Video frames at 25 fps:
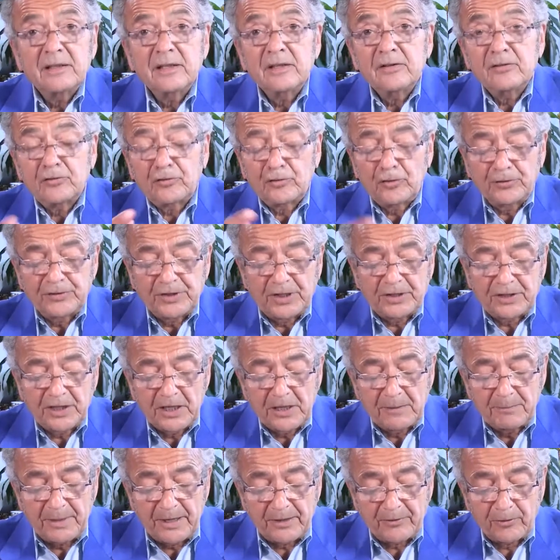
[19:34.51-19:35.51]
Showed that thing
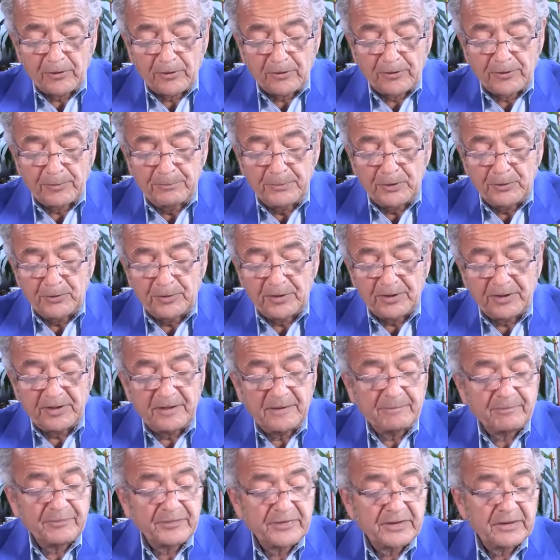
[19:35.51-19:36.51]
about herd
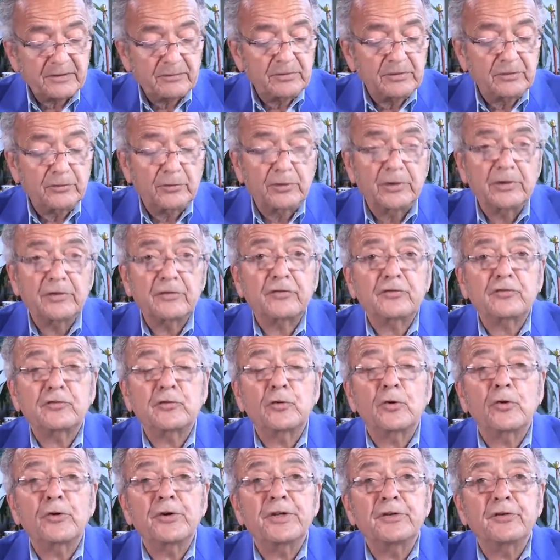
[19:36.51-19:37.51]
immunity. We're doing a
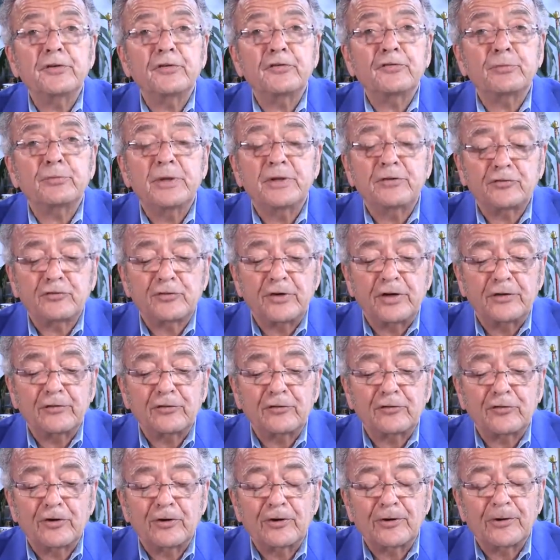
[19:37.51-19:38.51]
story in this week's Trends
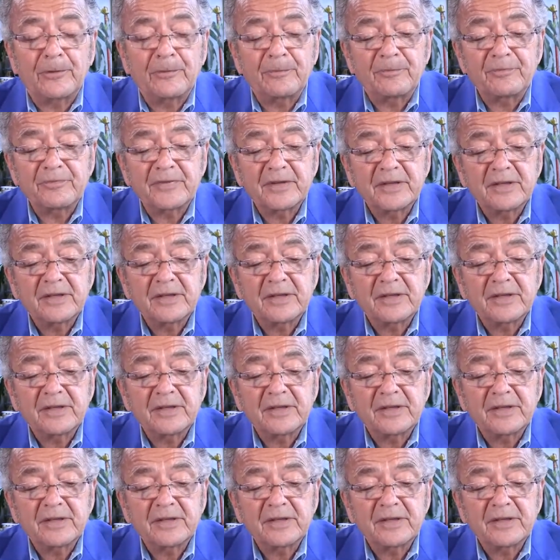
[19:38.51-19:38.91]
Journal.